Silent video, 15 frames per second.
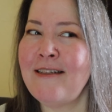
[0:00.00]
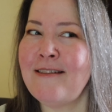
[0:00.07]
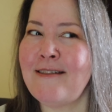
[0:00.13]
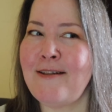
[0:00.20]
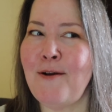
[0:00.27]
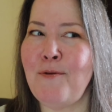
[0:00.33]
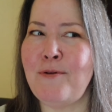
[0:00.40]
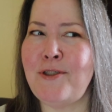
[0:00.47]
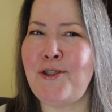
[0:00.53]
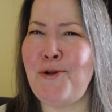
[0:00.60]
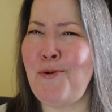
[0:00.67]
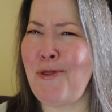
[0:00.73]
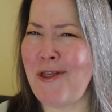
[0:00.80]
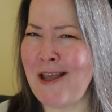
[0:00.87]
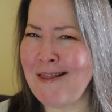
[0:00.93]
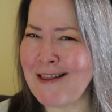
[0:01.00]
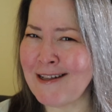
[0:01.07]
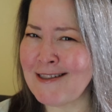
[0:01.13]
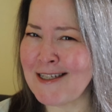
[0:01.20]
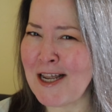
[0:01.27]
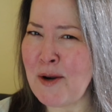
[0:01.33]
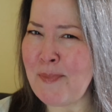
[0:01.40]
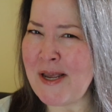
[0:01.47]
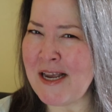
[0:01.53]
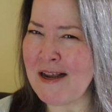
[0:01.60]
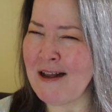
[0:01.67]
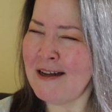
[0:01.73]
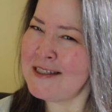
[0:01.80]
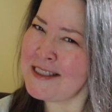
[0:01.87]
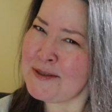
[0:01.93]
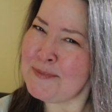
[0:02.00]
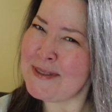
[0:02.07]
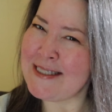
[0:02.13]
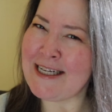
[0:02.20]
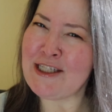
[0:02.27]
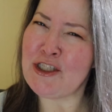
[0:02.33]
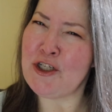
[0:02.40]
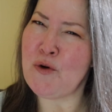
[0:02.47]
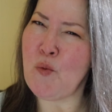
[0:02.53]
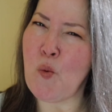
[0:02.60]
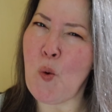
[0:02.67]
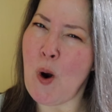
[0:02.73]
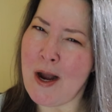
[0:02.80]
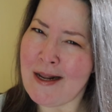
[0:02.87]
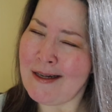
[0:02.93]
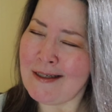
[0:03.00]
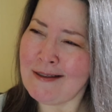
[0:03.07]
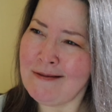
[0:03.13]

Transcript: So do you think that's going to be in Customization one?